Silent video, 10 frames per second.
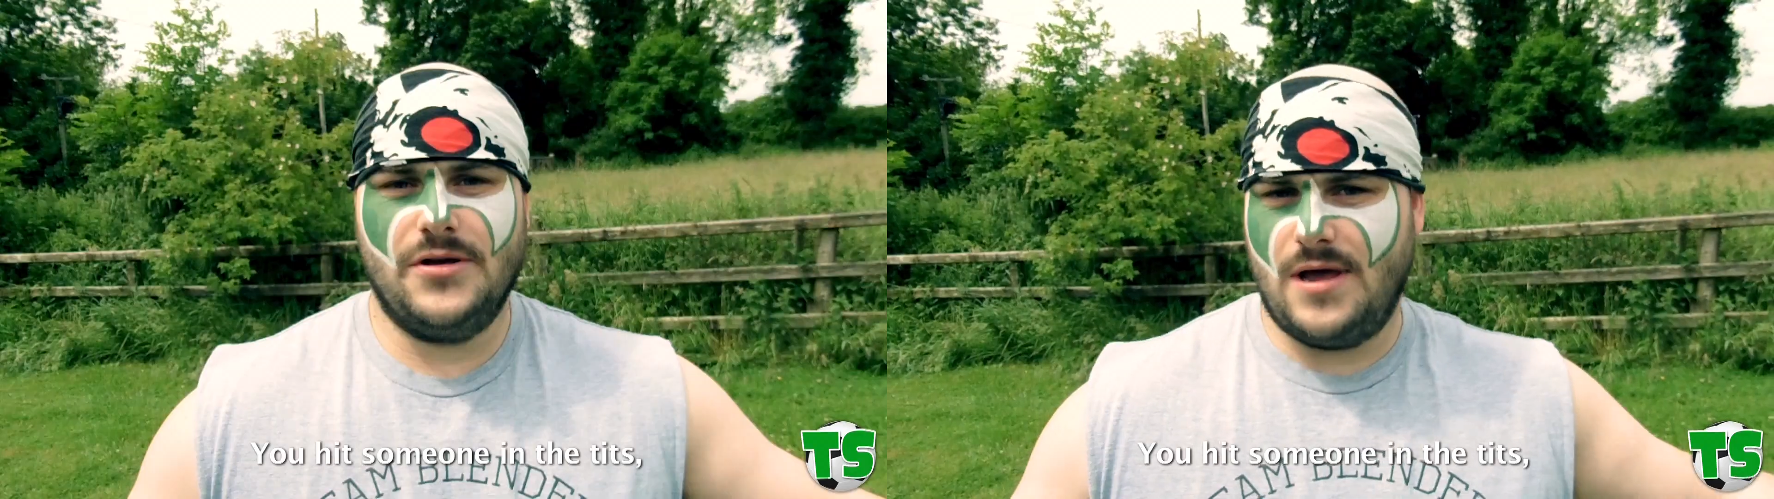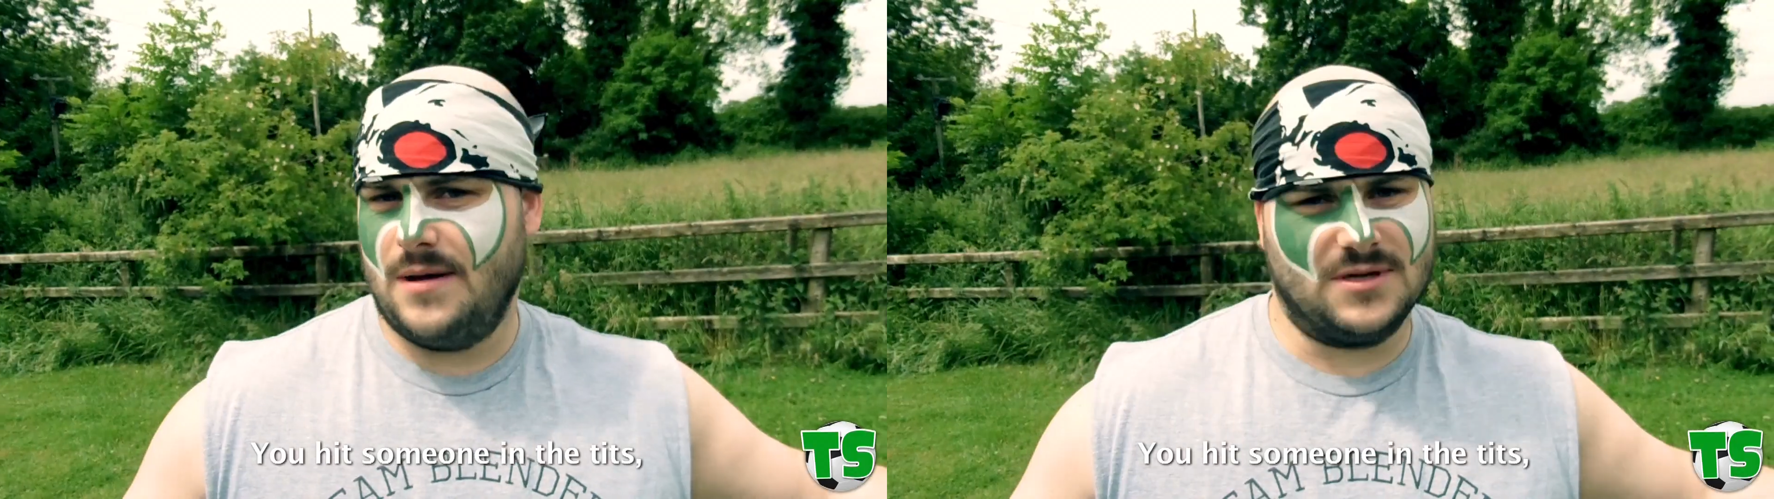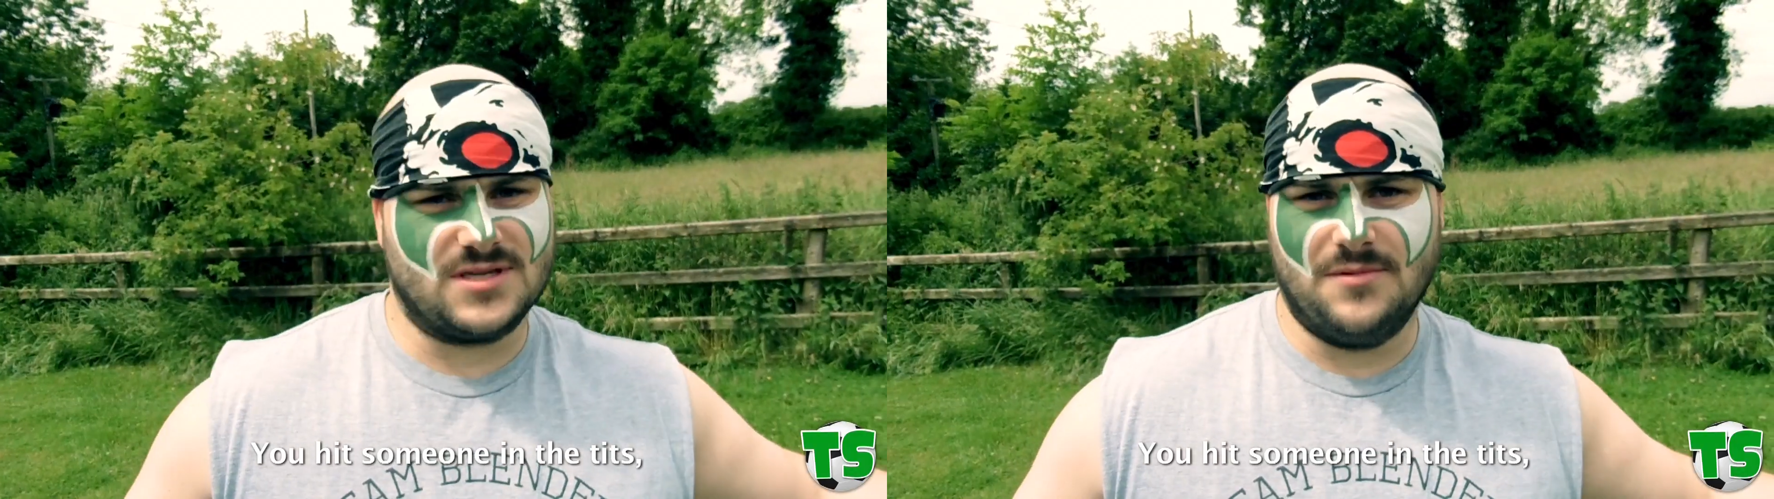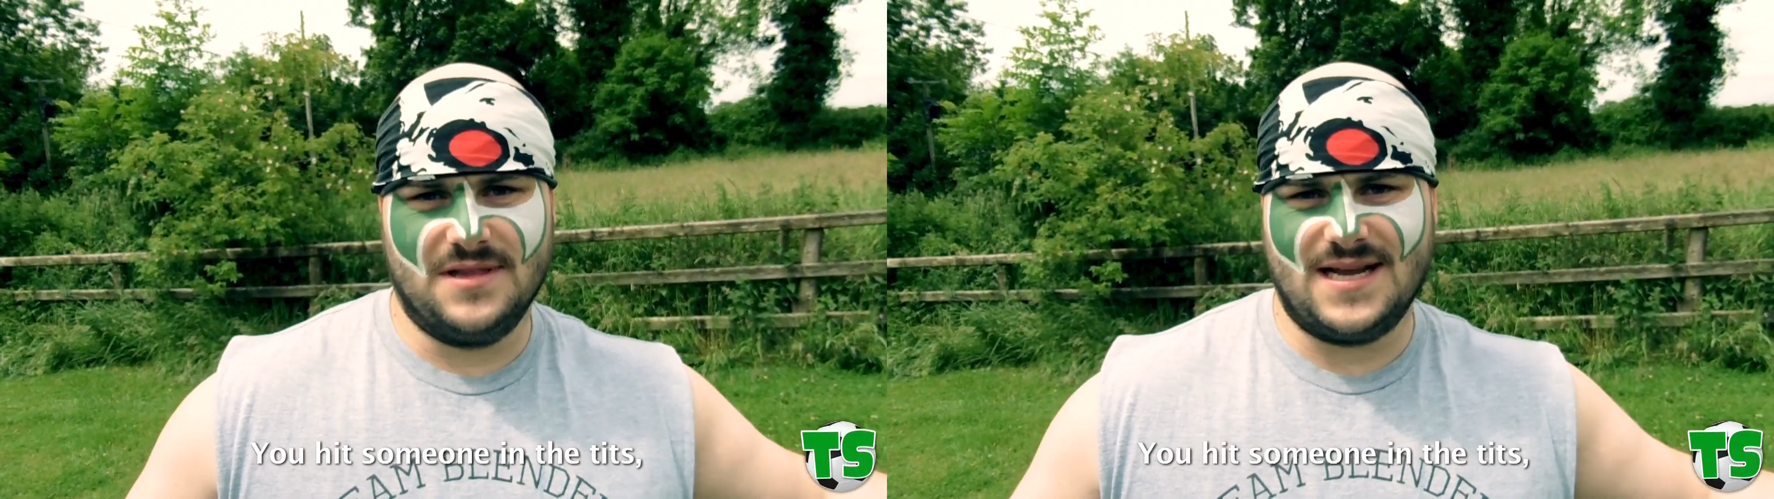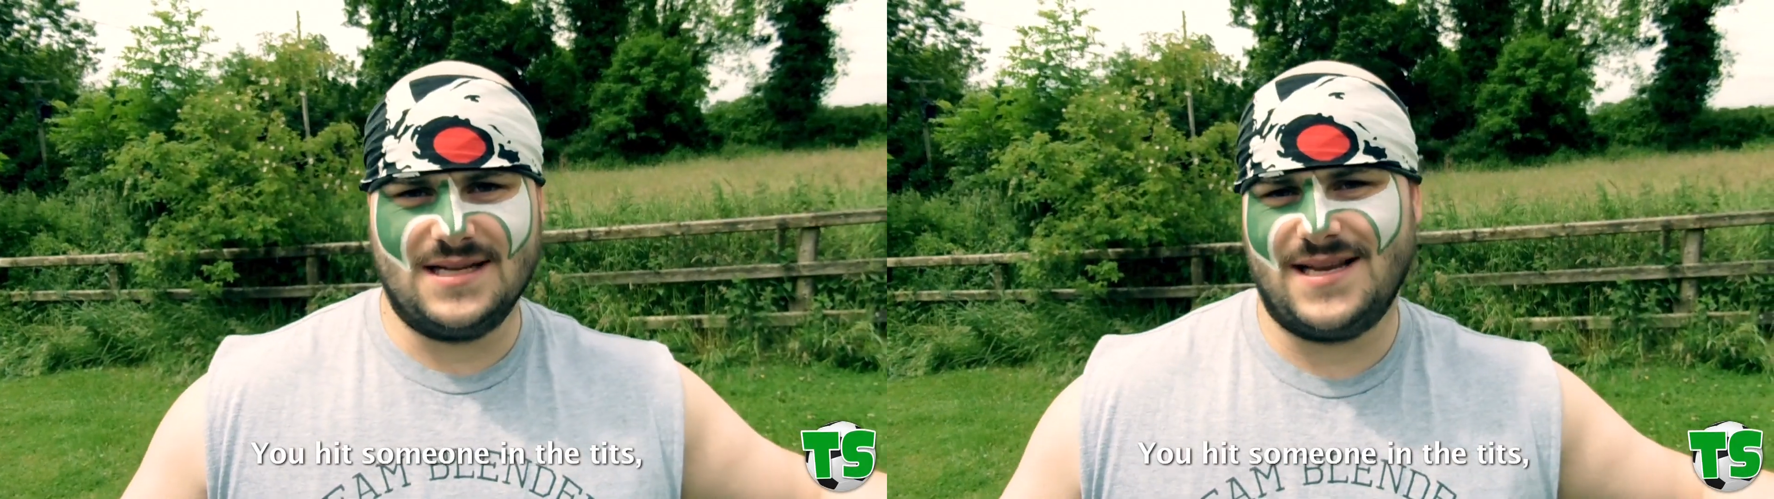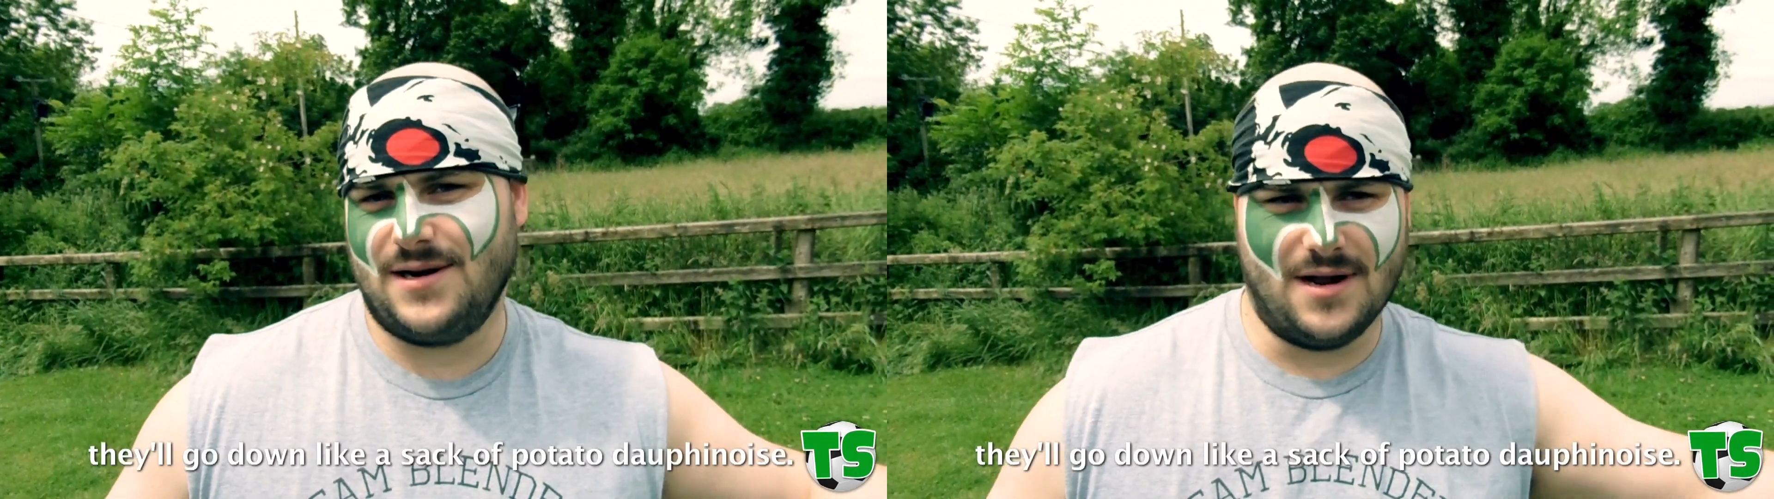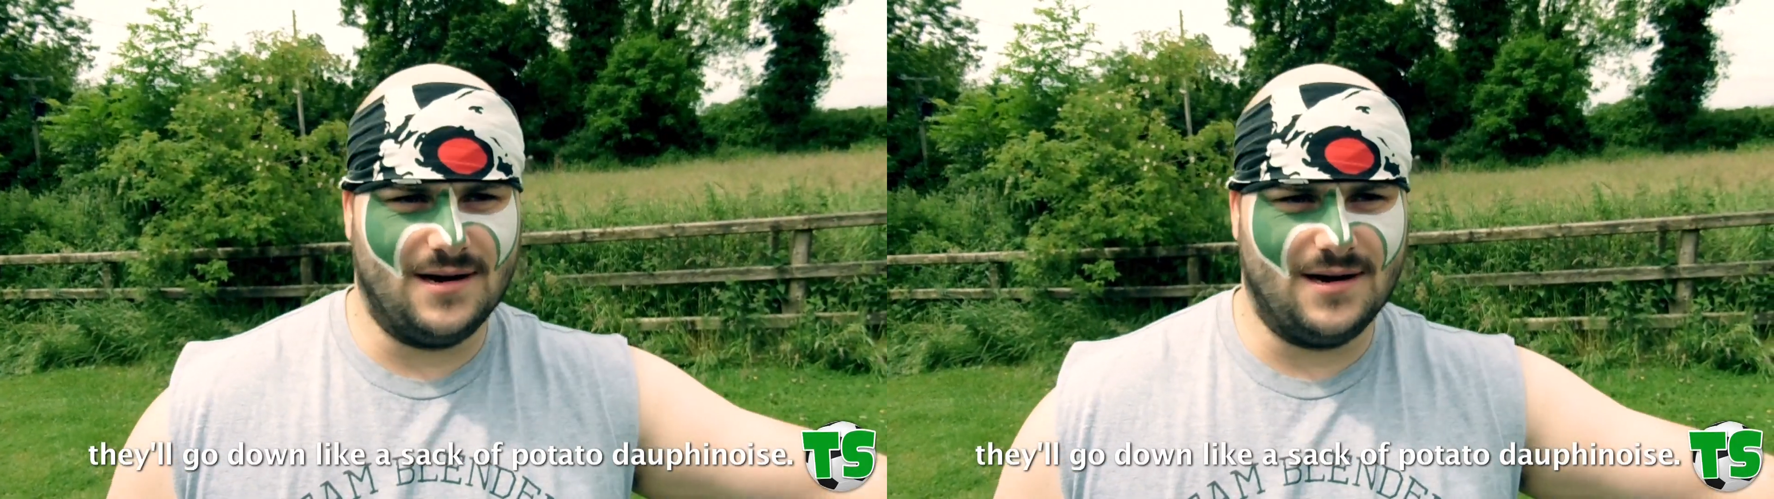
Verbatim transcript: You headbutt someone in the tits, they go